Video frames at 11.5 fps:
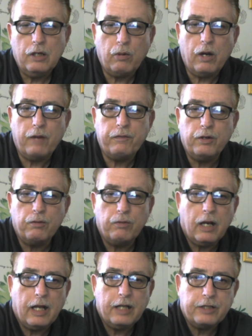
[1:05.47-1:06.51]
We often don't
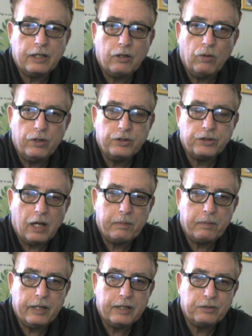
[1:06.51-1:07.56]
realize that going
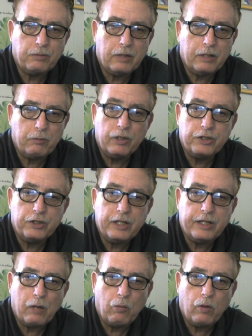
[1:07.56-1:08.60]
stopping and say, well, we'll just
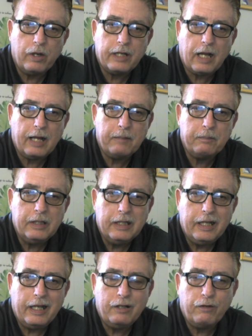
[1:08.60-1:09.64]
eat that one time,
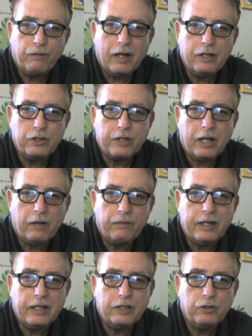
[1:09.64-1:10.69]
and you find yourself
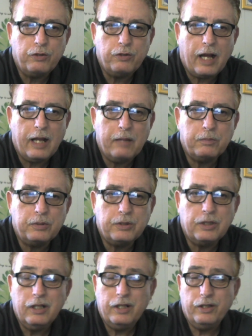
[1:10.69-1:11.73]
eating it 2 times
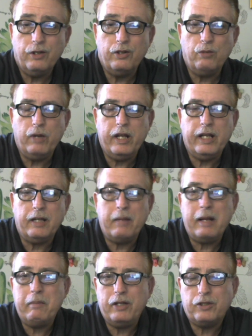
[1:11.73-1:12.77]
during the week, and
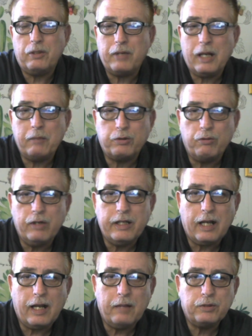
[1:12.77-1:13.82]
maybe sometimes 3
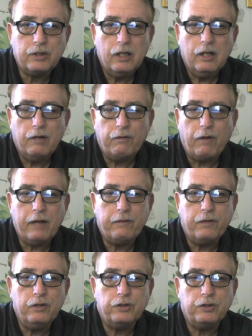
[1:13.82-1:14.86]
times. Fried
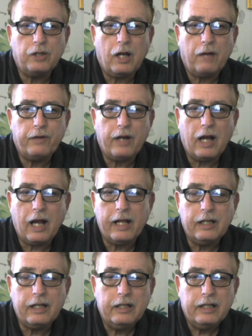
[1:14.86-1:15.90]
foods is often high
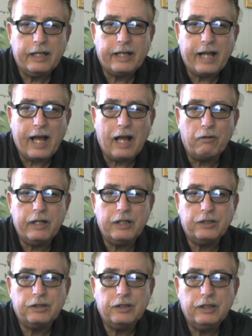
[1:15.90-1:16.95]
in
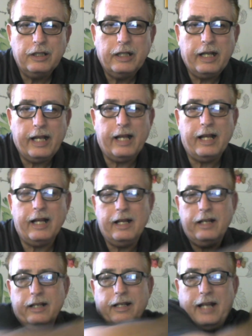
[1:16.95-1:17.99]
calories,
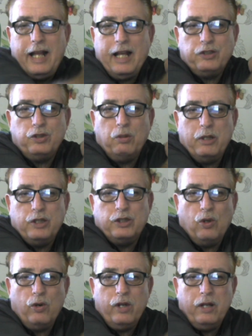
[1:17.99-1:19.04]
and it has so much
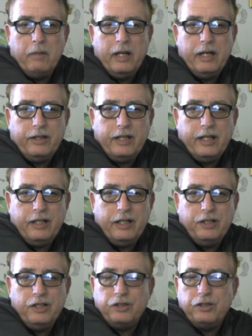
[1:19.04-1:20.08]
sodium in it that
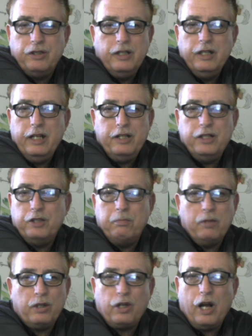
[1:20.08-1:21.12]
it just
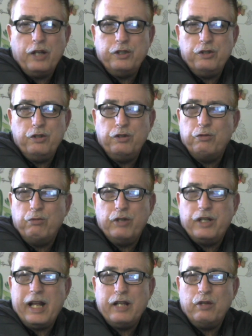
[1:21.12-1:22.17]
causes you to
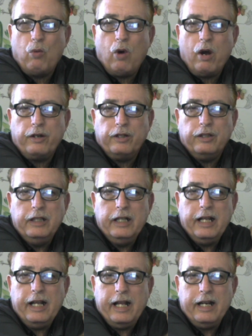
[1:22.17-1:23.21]
retain the water,
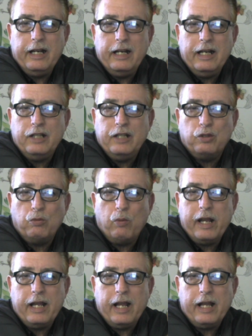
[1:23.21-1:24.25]
and it leads to
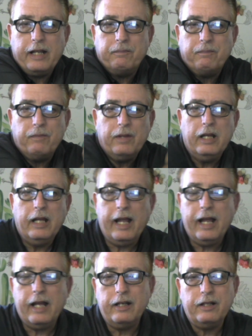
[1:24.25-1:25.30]
weight gain,
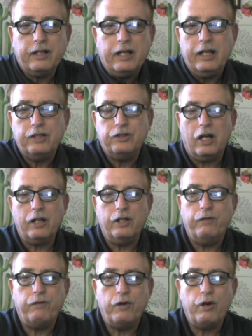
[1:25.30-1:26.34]
and it's not
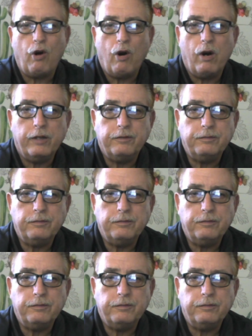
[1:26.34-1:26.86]
good for your heart.